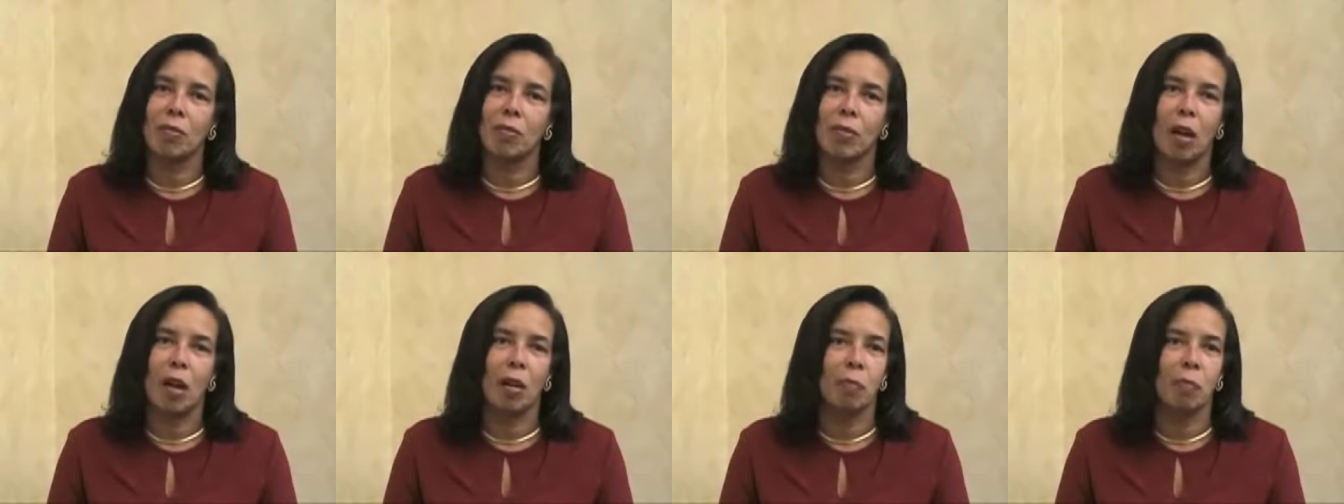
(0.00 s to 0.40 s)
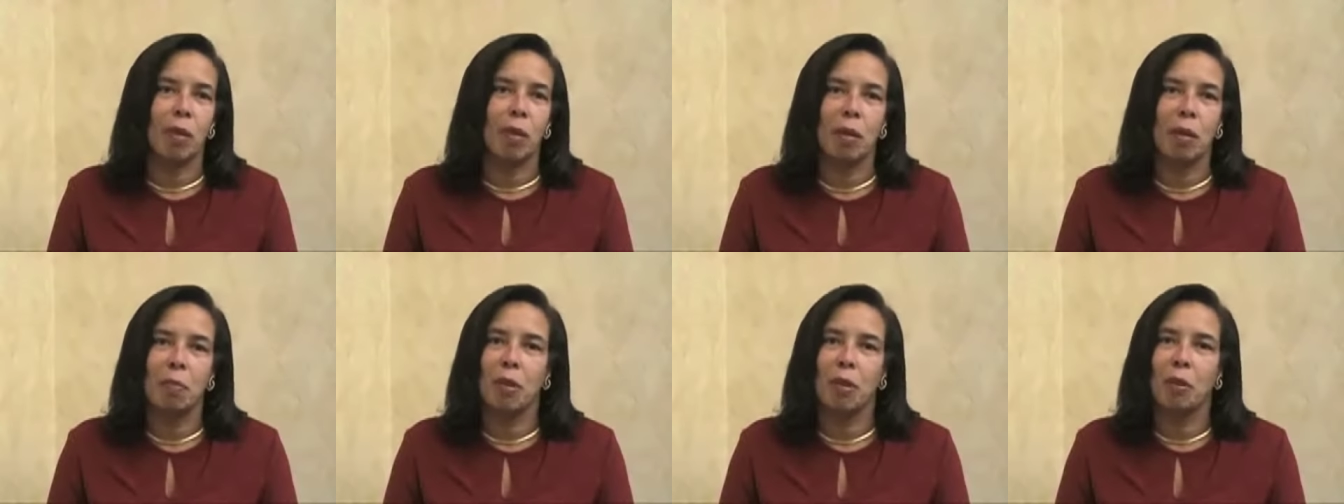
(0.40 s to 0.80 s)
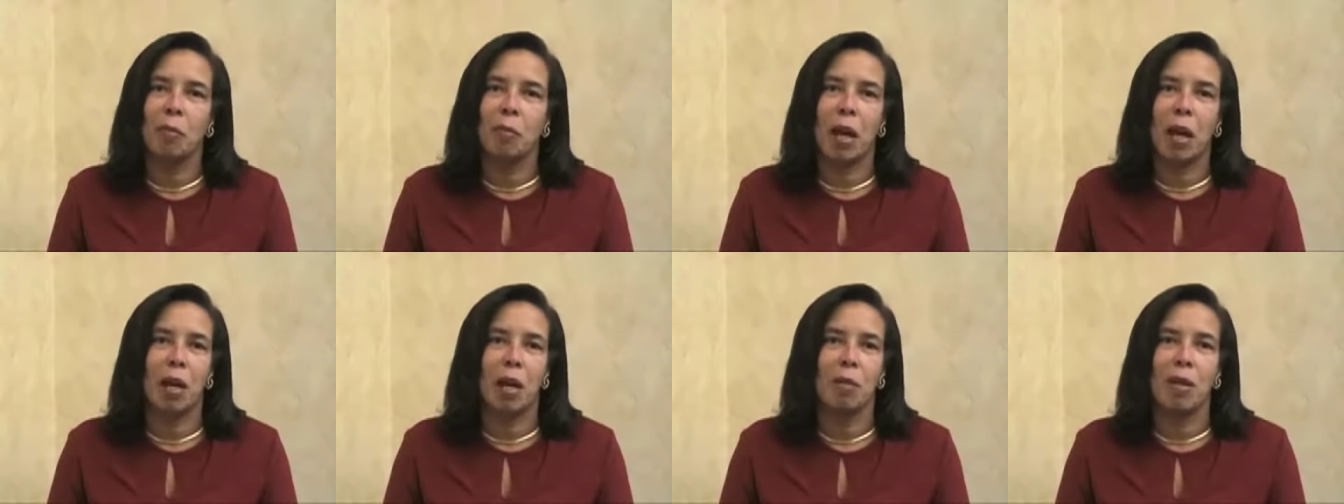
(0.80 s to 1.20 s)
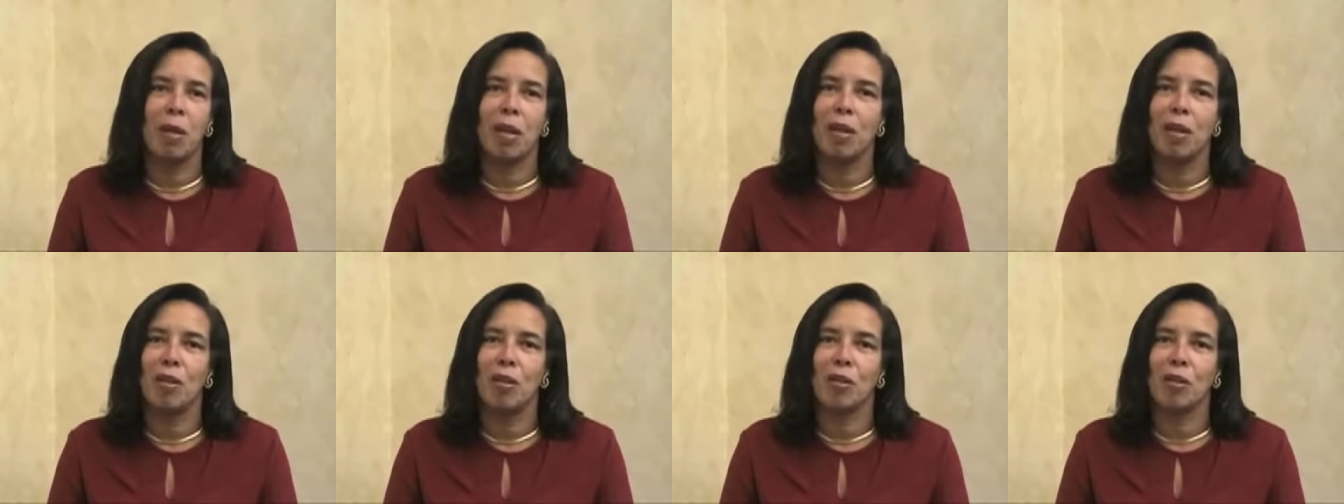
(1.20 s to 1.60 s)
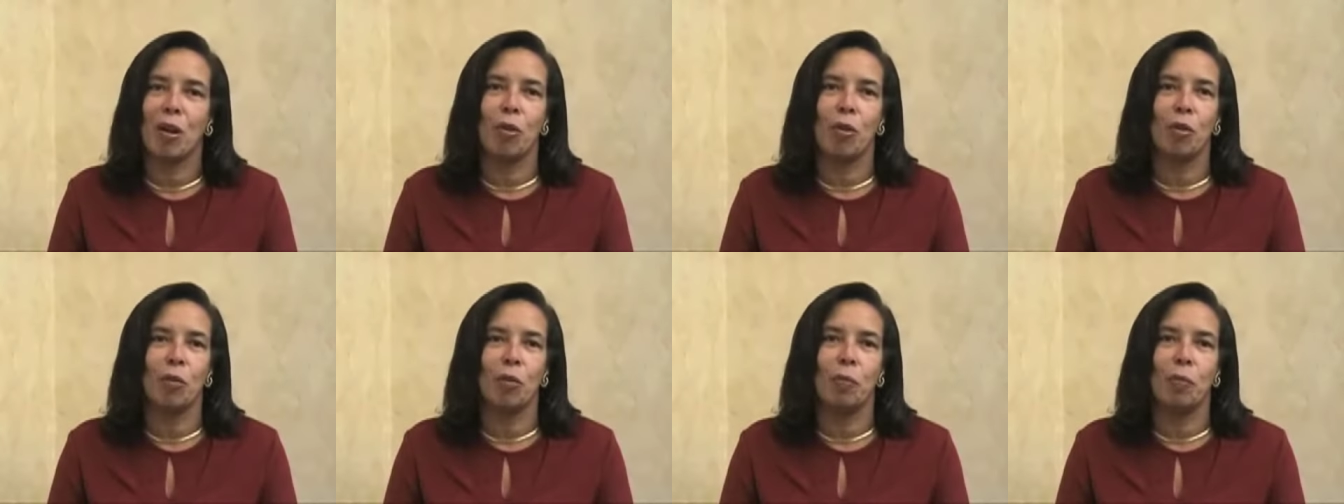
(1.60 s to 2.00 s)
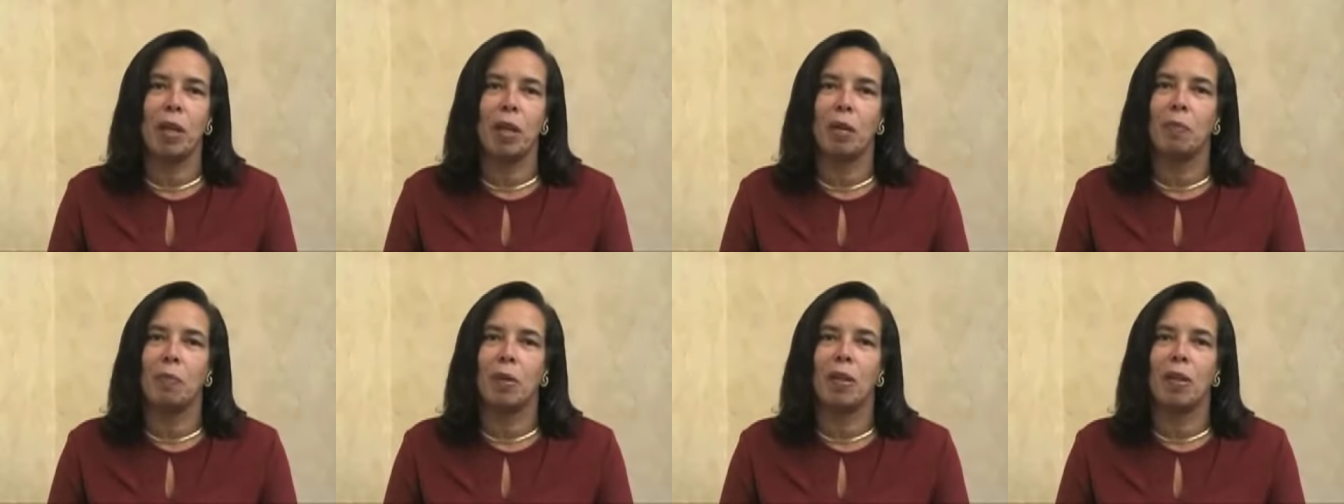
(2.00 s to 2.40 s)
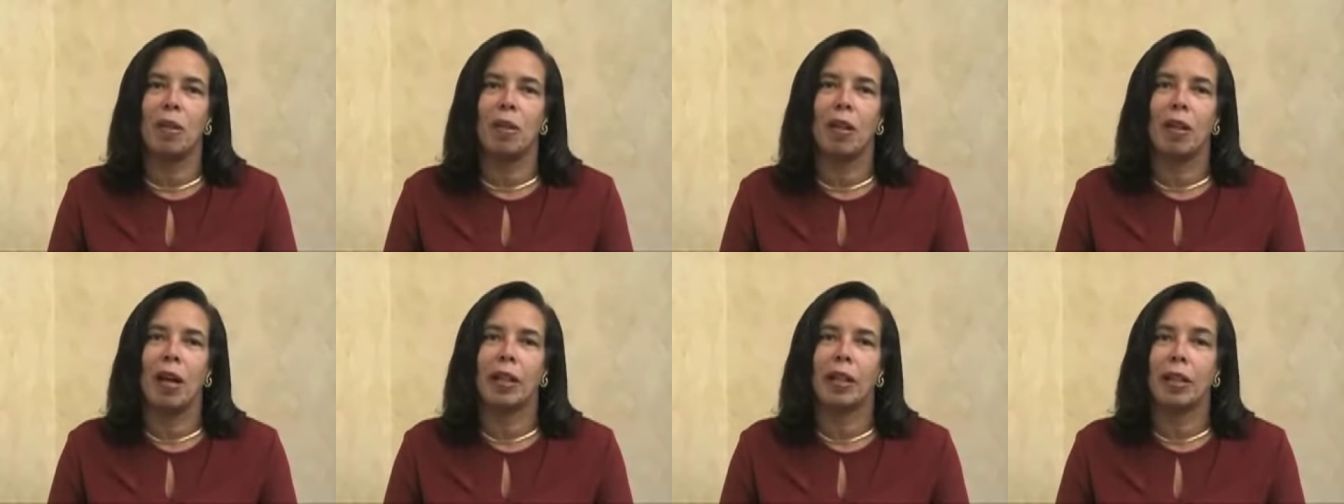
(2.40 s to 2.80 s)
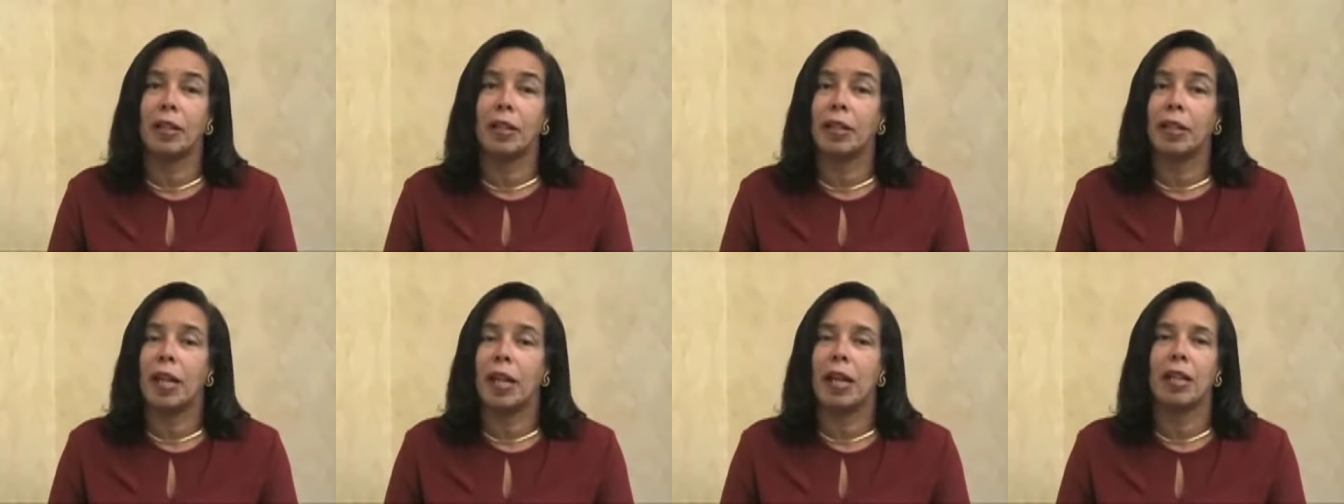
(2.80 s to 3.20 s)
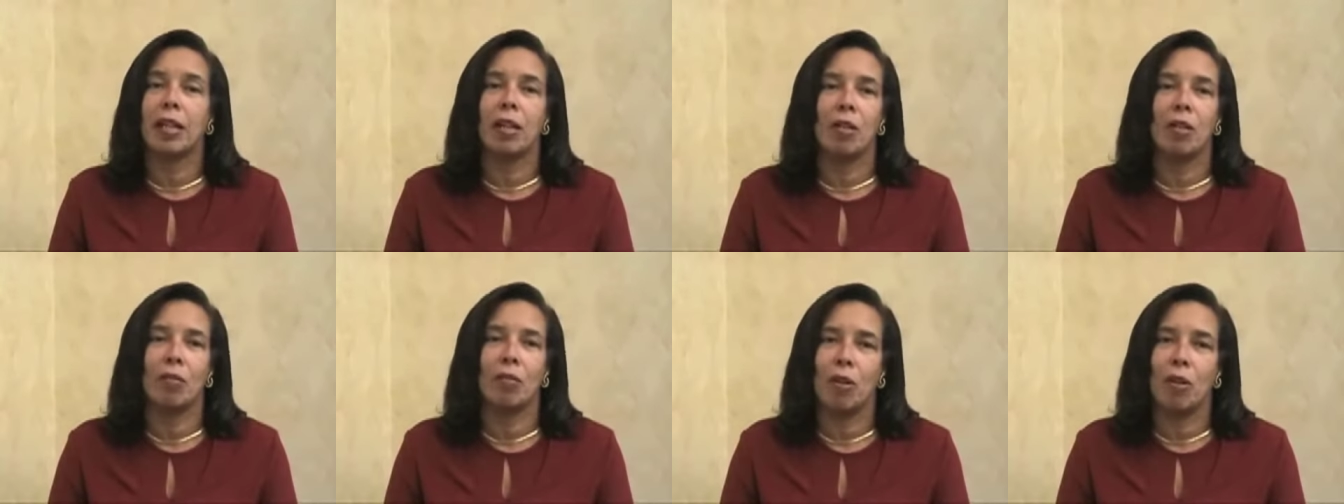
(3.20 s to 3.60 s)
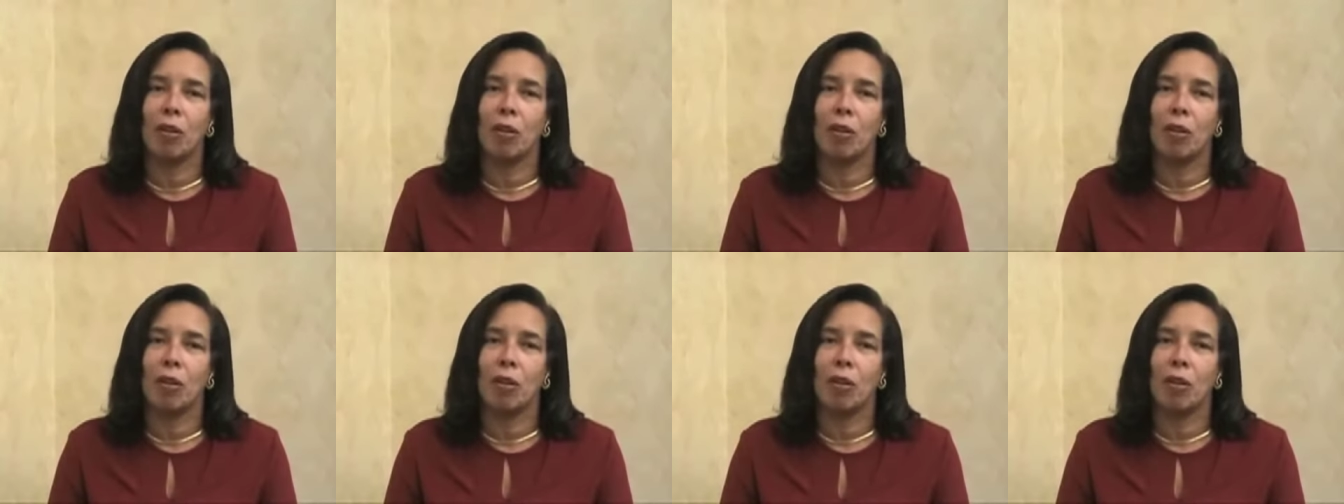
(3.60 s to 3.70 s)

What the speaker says: young people, babies, older people. I get to take care of all